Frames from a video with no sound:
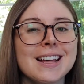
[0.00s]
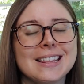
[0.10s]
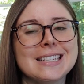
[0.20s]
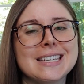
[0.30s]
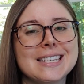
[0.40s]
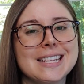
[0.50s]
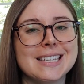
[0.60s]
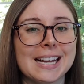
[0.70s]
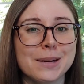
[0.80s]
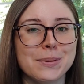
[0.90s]
This is the
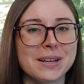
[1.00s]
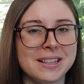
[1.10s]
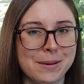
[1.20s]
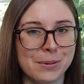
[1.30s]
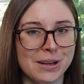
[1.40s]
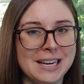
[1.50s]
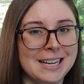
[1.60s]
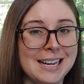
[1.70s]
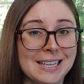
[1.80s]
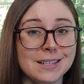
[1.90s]
second book in the Burning
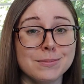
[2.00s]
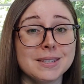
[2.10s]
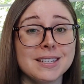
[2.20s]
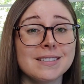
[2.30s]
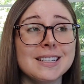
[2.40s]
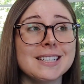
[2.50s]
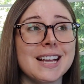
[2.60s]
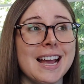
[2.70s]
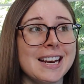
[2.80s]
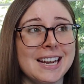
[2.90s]
Kingdom series,
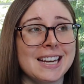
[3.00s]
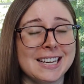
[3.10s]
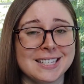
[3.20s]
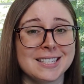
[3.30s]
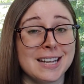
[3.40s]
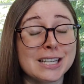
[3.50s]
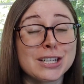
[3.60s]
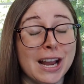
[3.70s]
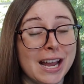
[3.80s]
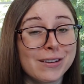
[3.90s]
and it is
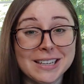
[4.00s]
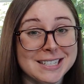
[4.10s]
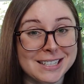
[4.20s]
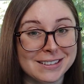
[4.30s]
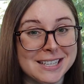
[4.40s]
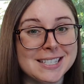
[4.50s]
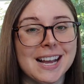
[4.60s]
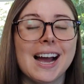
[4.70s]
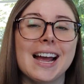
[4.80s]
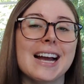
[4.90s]
such a great series.
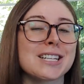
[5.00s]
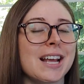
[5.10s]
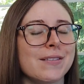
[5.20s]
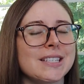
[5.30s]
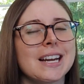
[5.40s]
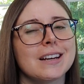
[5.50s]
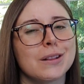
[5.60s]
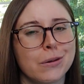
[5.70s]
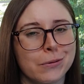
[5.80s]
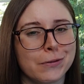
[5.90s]
I actually have a
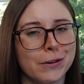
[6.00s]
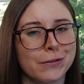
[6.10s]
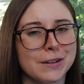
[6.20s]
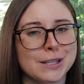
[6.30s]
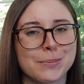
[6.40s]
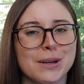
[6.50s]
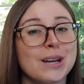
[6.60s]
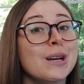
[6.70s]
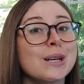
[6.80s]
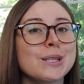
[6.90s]
standalone review for this book,
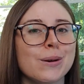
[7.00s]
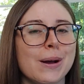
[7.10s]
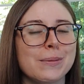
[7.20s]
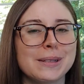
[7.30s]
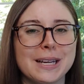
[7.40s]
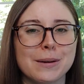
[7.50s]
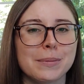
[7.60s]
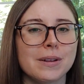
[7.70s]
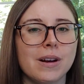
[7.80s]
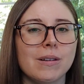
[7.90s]
so I will link it
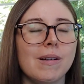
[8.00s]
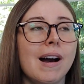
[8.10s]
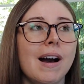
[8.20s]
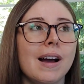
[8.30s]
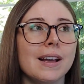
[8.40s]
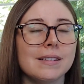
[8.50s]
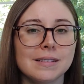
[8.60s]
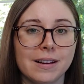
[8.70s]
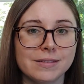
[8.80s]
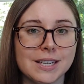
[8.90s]
below. I
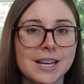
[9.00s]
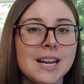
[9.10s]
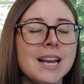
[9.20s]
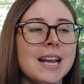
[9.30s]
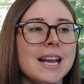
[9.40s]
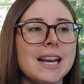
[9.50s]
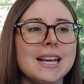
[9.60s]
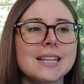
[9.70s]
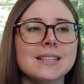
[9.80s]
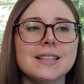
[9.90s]
loved it. It
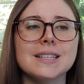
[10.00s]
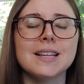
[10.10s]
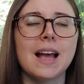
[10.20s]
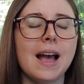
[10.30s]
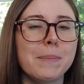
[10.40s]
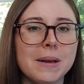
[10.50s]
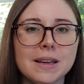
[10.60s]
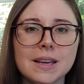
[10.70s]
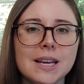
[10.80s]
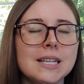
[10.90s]
is this
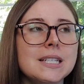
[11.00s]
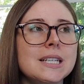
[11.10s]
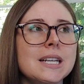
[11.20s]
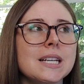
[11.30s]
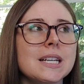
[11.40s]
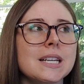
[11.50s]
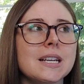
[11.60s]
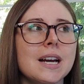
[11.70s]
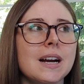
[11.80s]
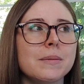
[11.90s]
epic
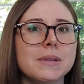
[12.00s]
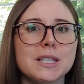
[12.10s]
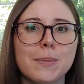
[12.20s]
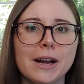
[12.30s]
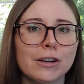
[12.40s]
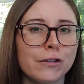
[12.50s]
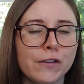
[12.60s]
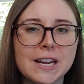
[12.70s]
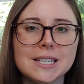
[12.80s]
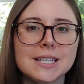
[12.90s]
Indian-inspired um,
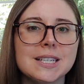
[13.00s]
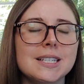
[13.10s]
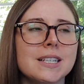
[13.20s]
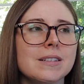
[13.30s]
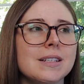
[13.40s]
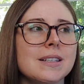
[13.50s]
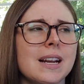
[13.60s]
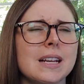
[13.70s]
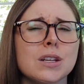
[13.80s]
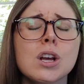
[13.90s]
fantasy series that
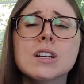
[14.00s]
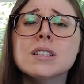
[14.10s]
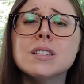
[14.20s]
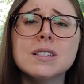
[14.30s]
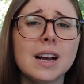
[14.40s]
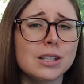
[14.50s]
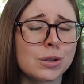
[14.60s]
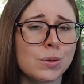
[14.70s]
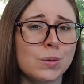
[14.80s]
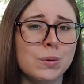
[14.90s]
has
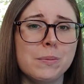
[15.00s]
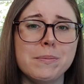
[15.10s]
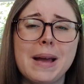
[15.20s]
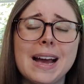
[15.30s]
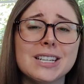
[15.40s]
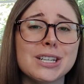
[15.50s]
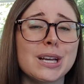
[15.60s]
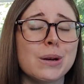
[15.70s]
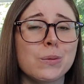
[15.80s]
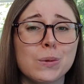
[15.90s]
such cool
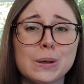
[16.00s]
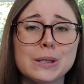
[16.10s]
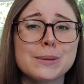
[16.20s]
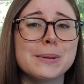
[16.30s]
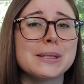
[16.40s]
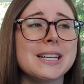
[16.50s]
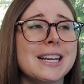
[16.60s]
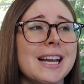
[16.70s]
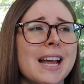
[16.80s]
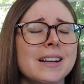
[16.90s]
magic and world
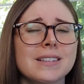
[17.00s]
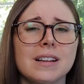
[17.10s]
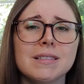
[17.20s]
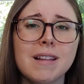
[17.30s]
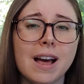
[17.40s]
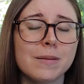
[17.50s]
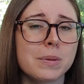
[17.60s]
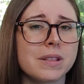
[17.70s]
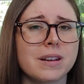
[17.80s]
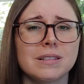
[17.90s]
building and a lot of
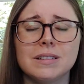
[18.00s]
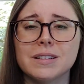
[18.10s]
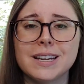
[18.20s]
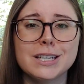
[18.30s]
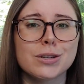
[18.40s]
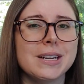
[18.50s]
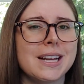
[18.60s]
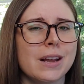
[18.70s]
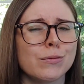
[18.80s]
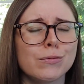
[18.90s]
political
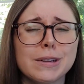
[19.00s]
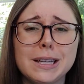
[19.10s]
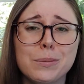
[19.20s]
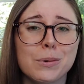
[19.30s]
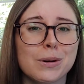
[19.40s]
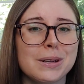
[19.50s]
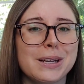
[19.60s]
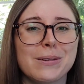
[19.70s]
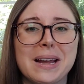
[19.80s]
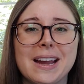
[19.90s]
intrigue and really
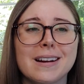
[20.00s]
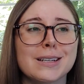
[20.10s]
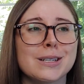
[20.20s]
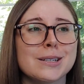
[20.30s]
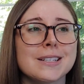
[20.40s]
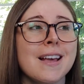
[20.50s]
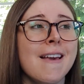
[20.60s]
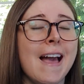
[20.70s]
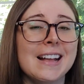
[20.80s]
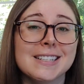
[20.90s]
morally gray characters
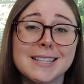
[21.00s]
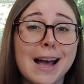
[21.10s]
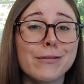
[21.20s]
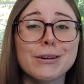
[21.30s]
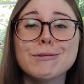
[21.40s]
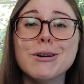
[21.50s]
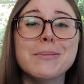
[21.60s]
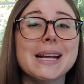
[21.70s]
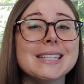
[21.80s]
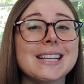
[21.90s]
and sad
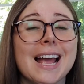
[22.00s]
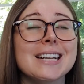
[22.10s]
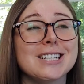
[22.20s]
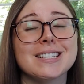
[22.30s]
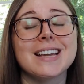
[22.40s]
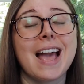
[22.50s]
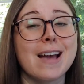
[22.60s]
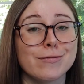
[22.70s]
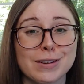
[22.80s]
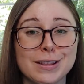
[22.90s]
romance, and just
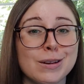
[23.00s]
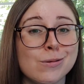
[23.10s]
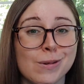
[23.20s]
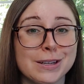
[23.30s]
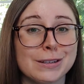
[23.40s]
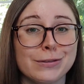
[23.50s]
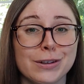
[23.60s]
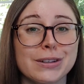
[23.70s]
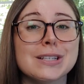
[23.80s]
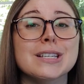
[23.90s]
everything
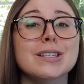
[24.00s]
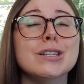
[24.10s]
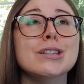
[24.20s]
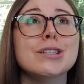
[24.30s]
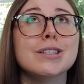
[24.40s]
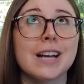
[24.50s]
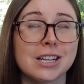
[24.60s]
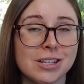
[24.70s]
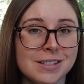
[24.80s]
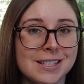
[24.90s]
wonderful. This is
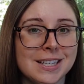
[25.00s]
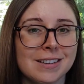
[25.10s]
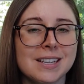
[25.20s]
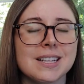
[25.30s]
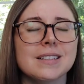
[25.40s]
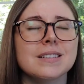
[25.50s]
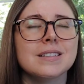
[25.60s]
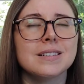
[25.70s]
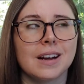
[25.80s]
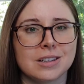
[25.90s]
such a good series and
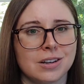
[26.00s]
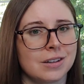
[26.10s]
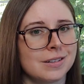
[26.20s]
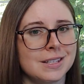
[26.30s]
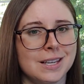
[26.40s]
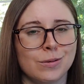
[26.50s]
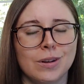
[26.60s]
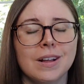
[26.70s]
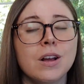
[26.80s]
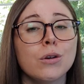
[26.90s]
such a good
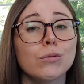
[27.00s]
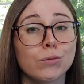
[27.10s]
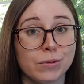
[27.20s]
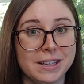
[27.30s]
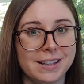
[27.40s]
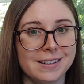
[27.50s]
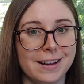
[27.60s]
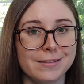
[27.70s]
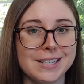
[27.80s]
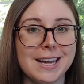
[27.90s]
sequel. Really
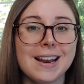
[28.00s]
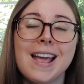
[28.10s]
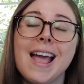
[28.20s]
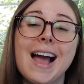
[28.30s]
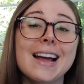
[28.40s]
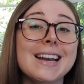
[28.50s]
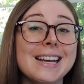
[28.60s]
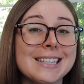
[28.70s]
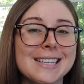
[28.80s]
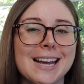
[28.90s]
loved it. And
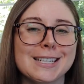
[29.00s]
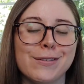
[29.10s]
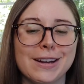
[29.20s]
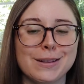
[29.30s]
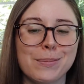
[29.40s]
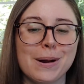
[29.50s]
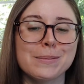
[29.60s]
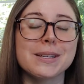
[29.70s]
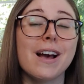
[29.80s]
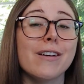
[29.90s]
it satisfied the
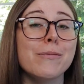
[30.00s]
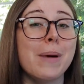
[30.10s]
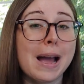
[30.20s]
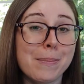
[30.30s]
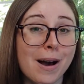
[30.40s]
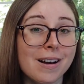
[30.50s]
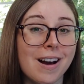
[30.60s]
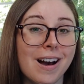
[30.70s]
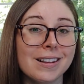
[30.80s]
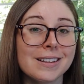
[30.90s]
prompts of
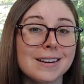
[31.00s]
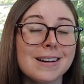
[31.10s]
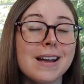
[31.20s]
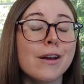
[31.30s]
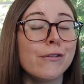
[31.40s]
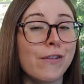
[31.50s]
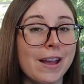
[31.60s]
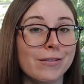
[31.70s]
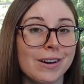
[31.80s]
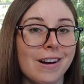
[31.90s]
BIPOC author,
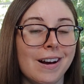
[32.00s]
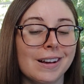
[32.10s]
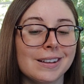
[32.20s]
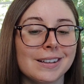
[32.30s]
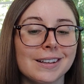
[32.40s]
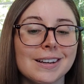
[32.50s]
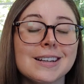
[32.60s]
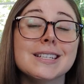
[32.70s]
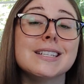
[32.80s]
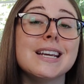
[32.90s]
favorite
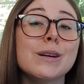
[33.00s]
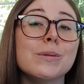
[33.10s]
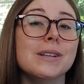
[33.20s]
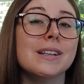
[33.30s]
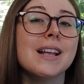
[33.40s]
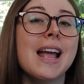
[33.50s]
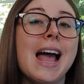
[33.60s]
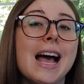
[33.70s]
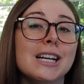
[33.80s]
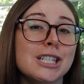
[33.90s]
author, sequel,
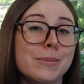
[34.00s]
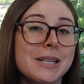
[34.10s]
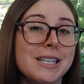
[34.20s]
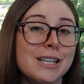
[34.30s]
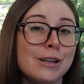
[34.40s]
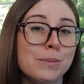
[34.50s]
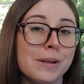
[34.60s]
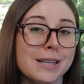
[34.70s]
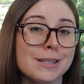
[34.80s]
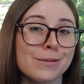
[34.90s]
LGBTQ
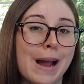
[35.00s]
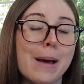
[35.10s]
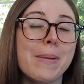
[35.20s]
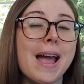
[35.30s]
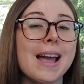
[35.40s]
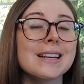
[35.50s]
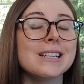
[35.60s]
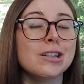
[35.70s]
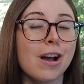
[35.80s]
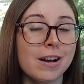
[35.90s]
plus rep,
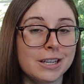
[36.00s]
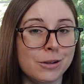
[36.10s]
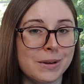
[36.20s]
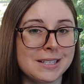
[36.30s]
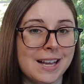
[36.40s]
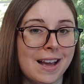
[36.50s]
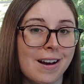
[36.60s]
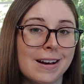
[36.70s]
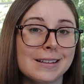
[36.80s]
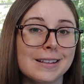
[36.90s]
and non-USA
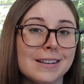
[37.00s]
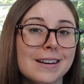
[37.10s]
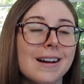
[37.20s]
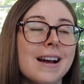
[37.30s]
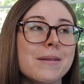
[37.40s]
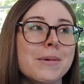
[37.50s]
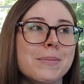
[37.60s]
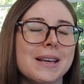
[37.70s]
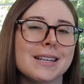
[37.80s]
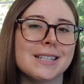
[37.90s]
author um,
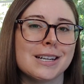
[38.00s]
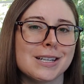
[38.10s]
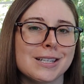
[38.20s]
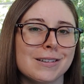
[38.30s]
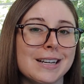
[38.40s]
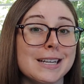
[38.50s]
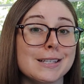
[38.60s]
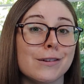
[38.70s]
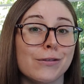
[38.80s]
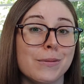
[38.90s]
because Tasha Suri
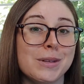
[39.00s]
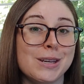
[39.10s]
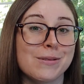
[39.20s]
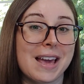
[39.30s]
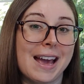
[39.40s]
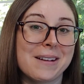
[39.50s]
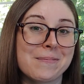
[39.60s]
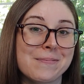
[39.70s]
is from the UK.